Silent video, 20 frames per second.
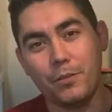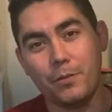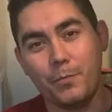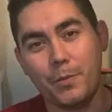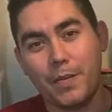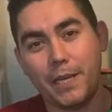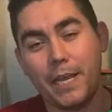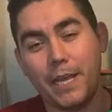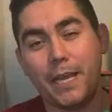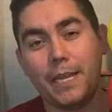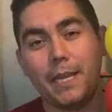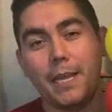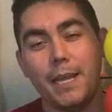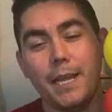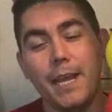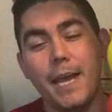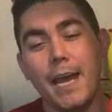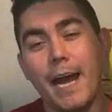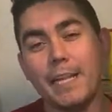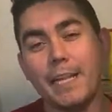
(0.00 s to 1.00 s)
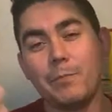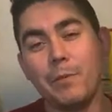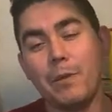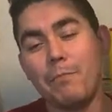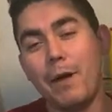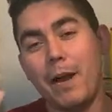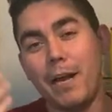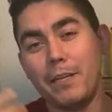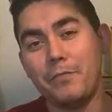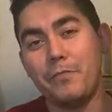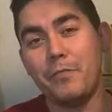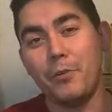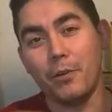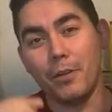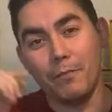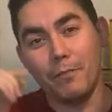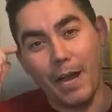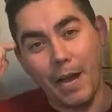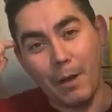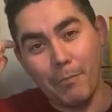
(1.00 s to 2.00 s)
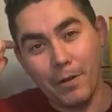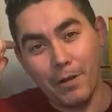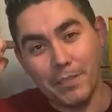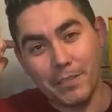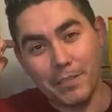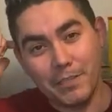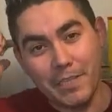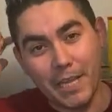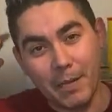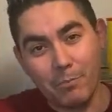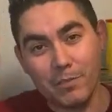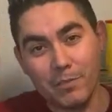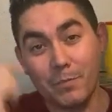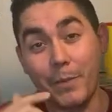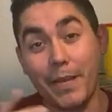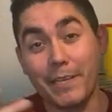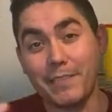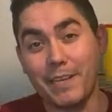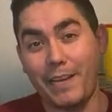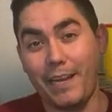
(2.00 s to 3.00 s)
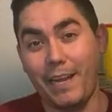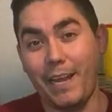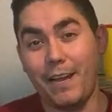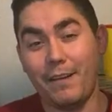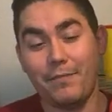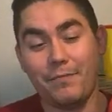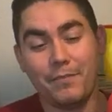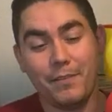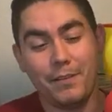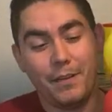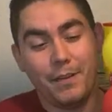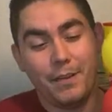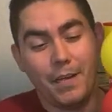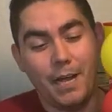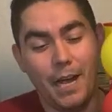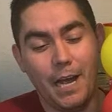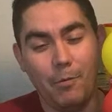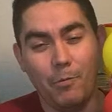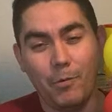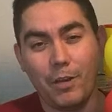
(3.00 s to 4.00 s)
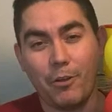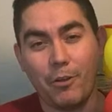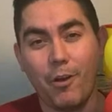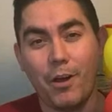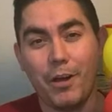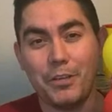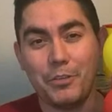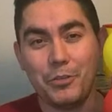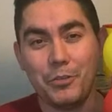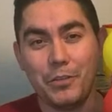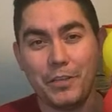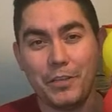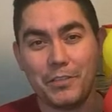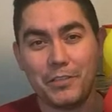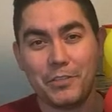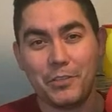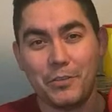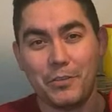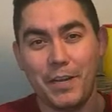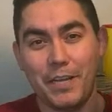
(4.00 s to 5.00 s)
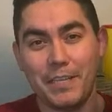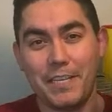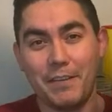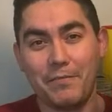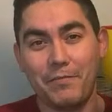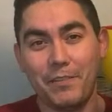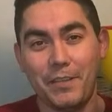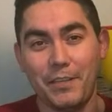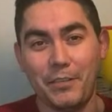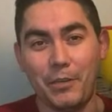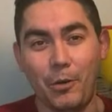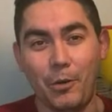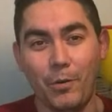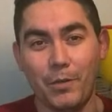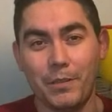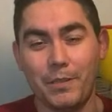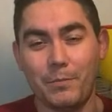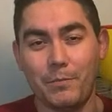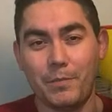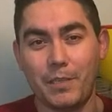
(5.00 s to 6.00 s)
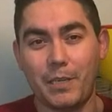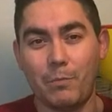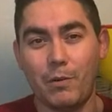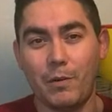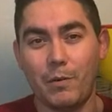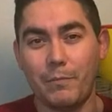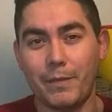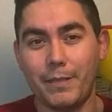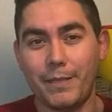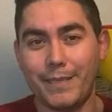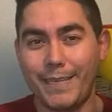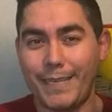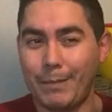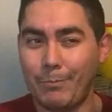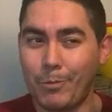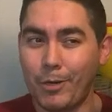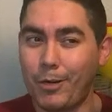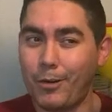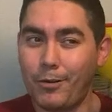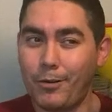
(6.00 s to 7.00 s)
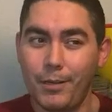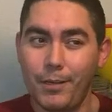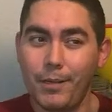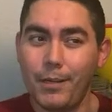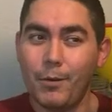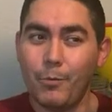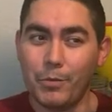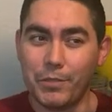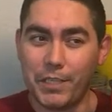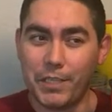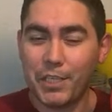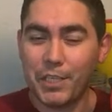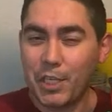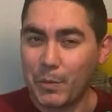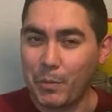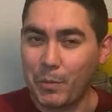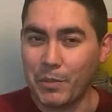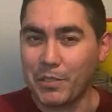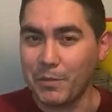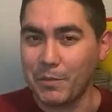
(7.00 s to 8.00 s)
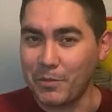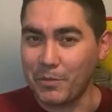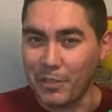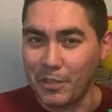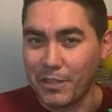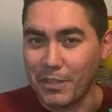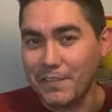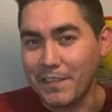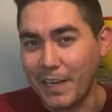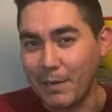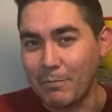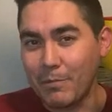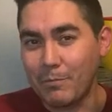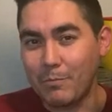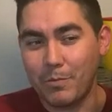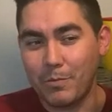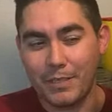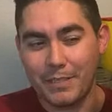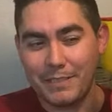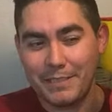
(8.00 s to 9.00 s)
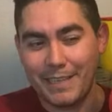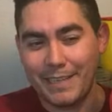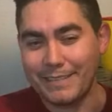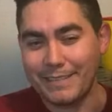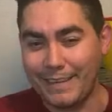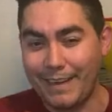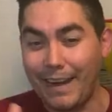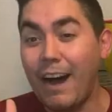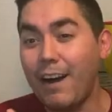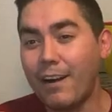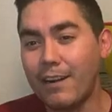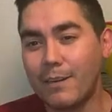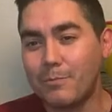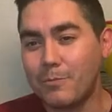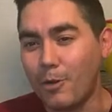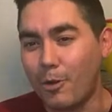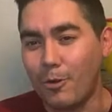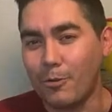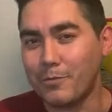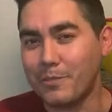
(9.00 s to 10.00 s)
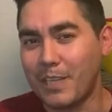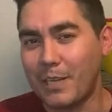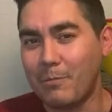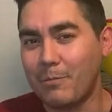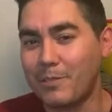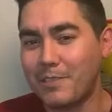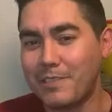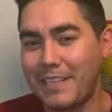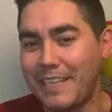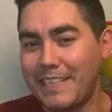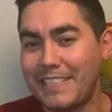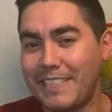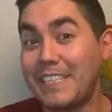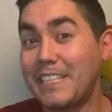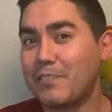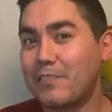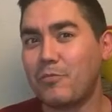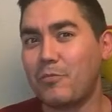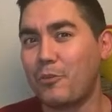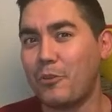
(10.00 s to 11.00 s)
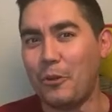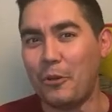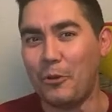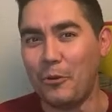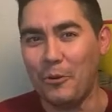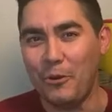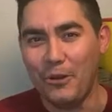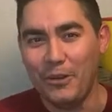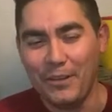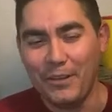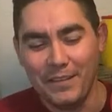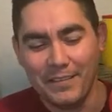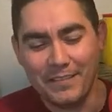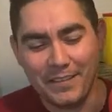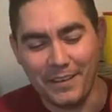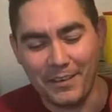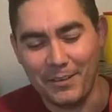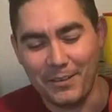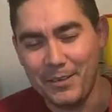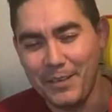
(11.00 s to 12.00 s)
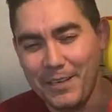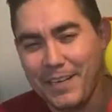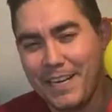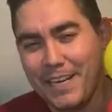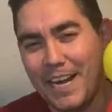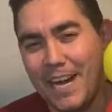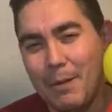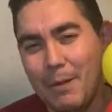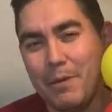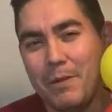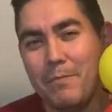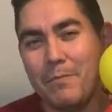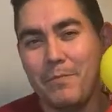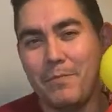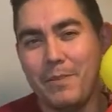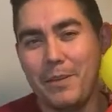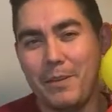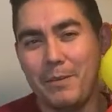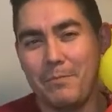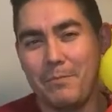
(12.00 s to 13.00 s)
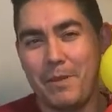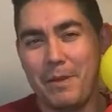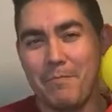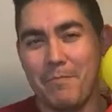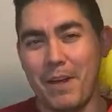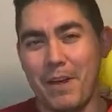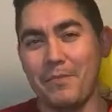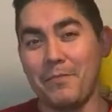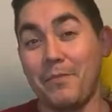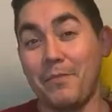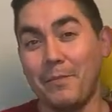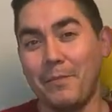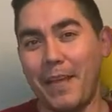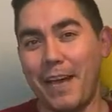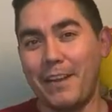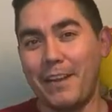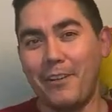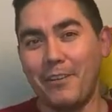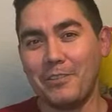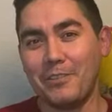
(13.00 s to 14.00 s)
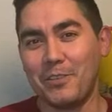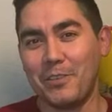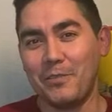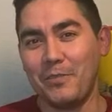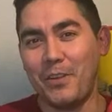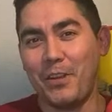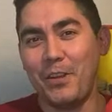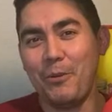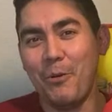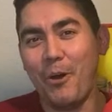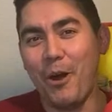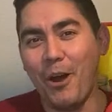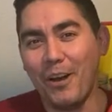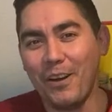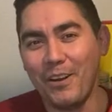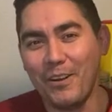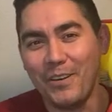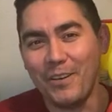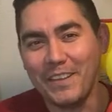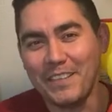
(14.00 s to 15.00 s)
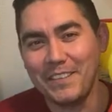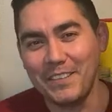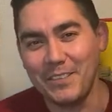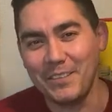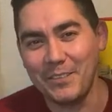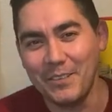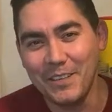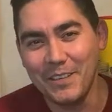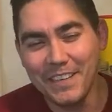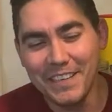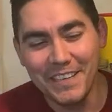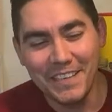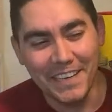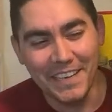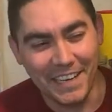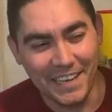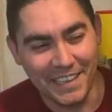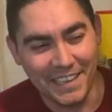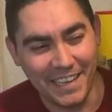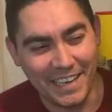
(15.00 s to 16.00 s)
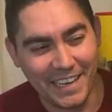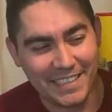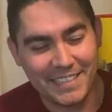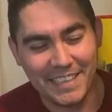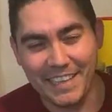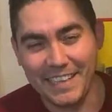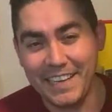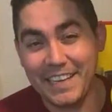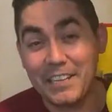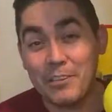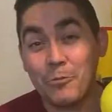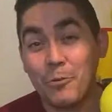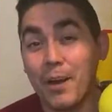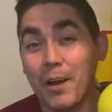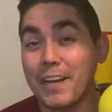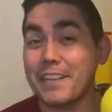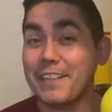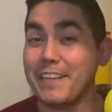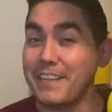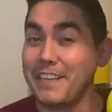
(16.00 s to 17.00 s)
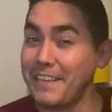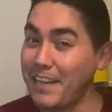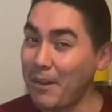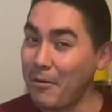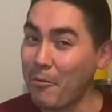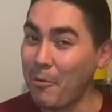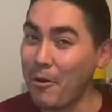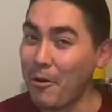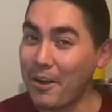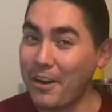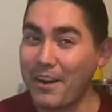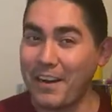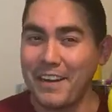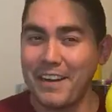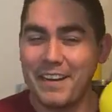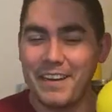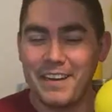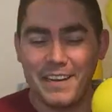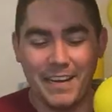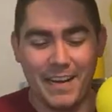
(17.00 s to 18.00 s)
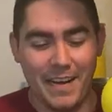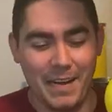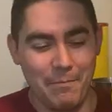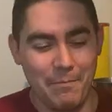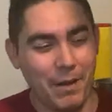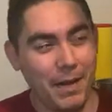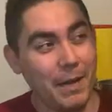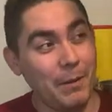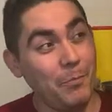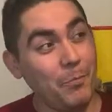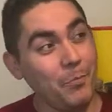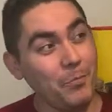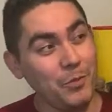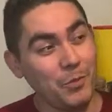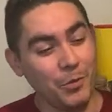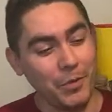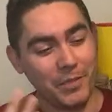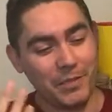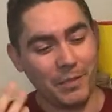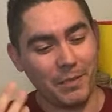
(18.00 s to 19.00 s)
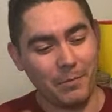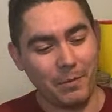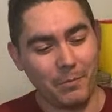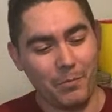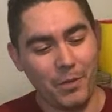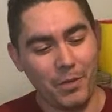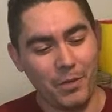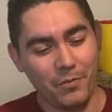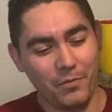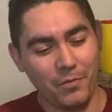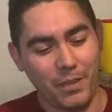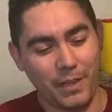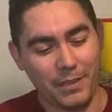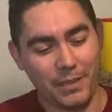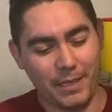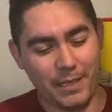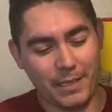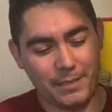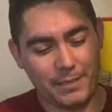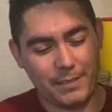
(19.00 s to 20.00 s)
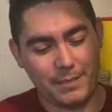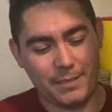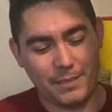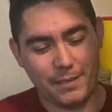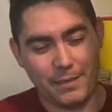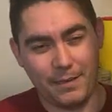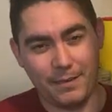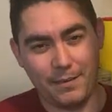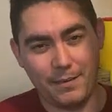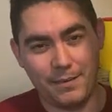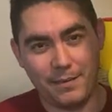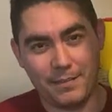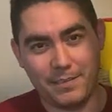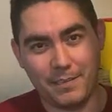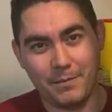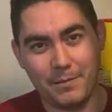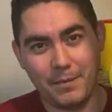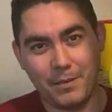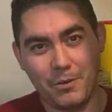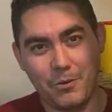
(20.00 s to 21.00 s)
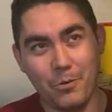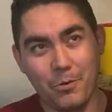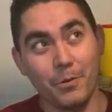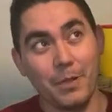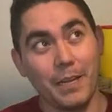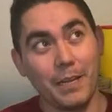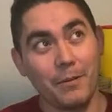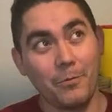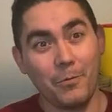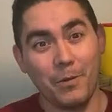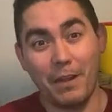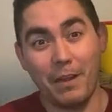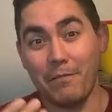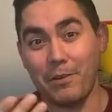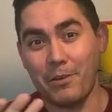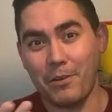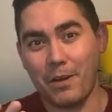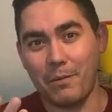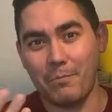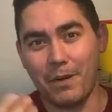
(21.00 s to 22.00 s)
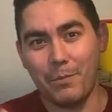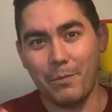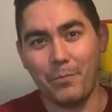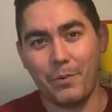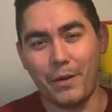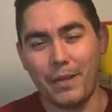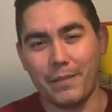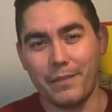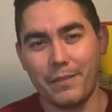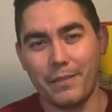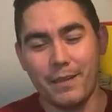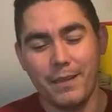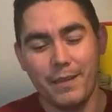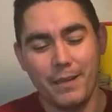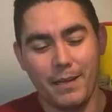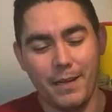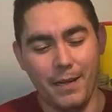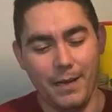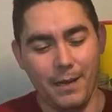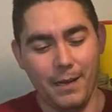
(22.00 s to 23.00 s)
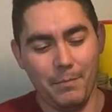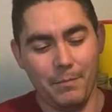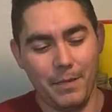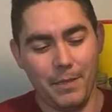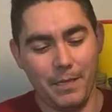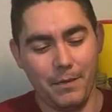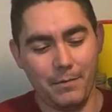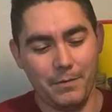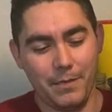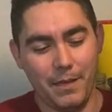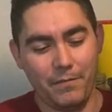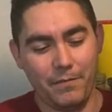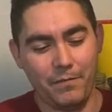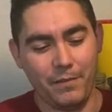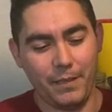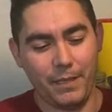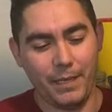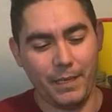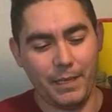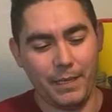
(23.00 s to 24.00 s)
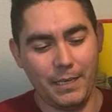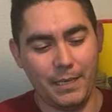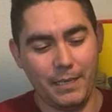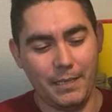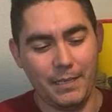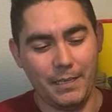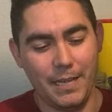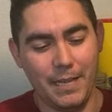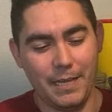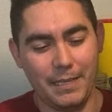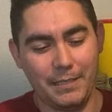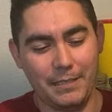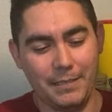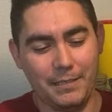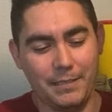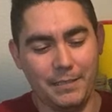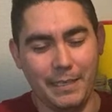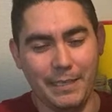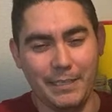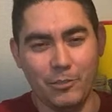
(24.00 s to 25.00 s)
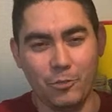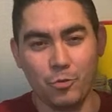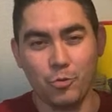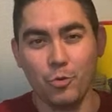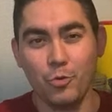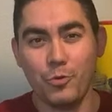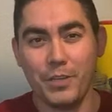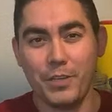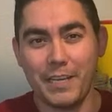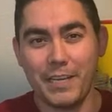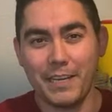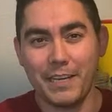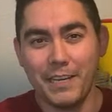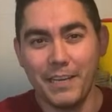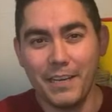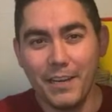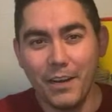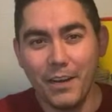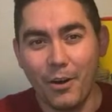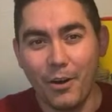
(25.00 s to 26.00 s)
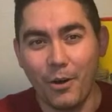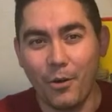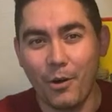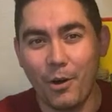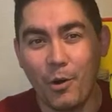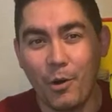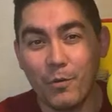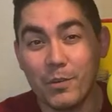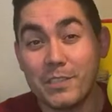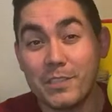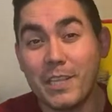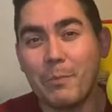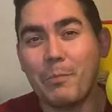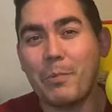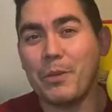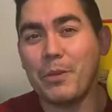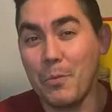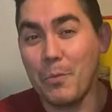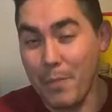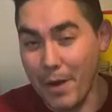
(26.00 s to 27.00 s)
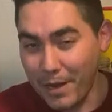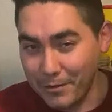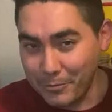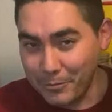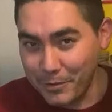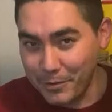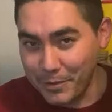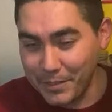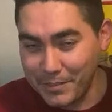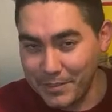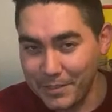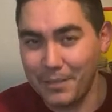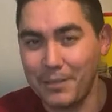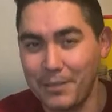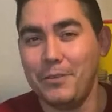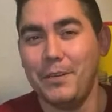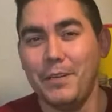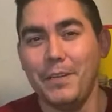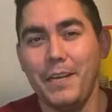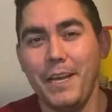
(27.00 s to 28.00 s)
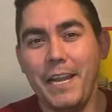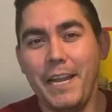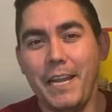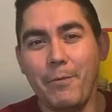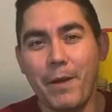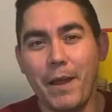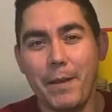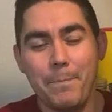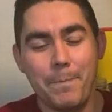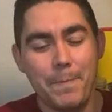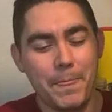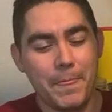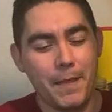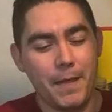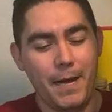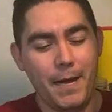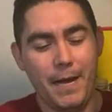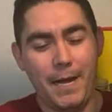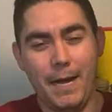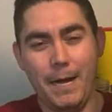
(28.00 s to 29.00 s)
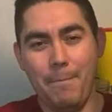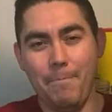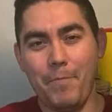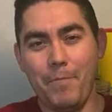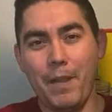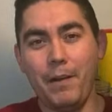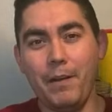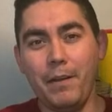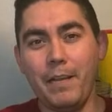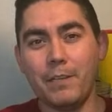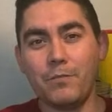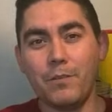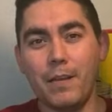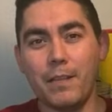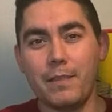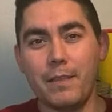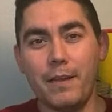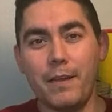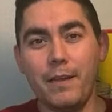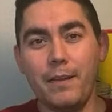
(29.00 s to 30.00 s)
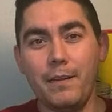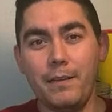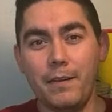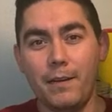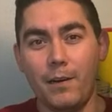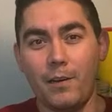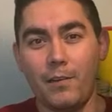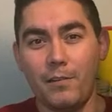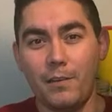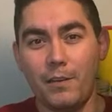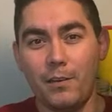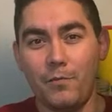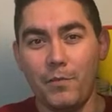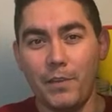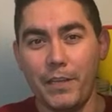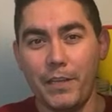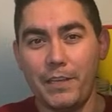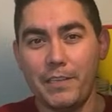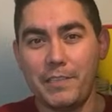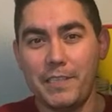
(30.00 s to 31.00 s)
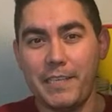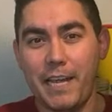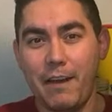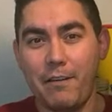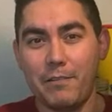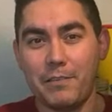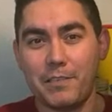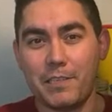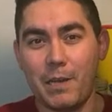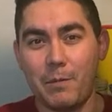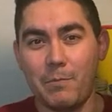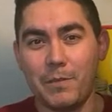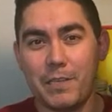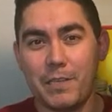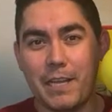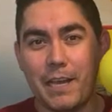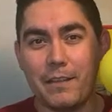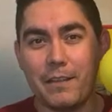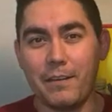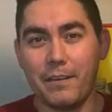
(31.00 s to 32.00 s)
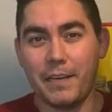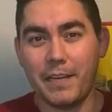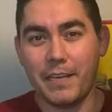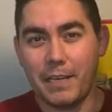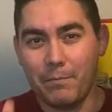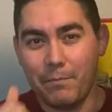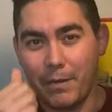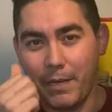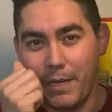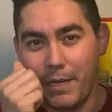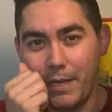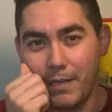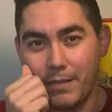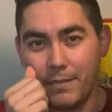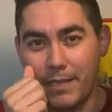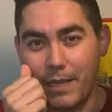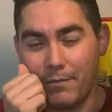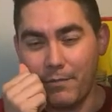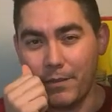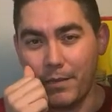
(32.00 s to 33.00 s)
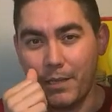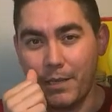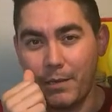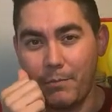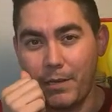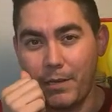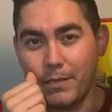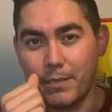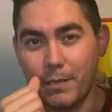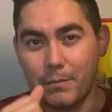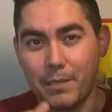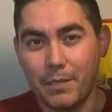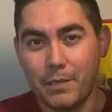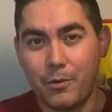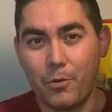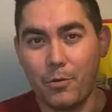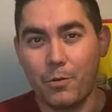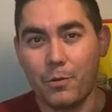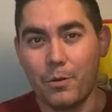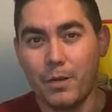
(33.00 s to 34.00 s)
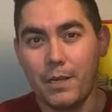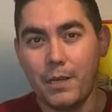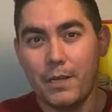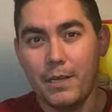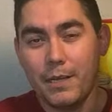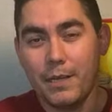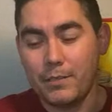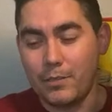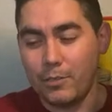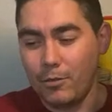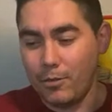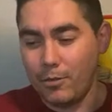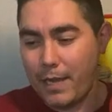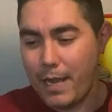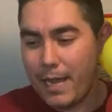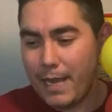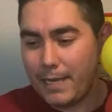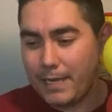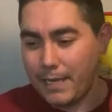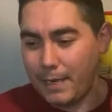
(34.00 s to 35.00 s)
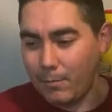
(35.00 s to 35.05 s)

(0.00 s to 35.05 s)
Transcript: But again, I have to be mindful of how much table space I have when I go out and do this too. I definitely don't want them to come on and be like, hey bro, we said you could put something on the table, but not to hog up the whole table. It's not just for you. So be mindful of that also. If you are going to, like I said, indirectly network by doing something beautiful like this or something cool like whatever you come up with, that you're definitely not intruding or overstepping your boundaries. So anyway, there it is right there. Hopefully you can see how it's coming together. It's definitely going to be something cool to look at.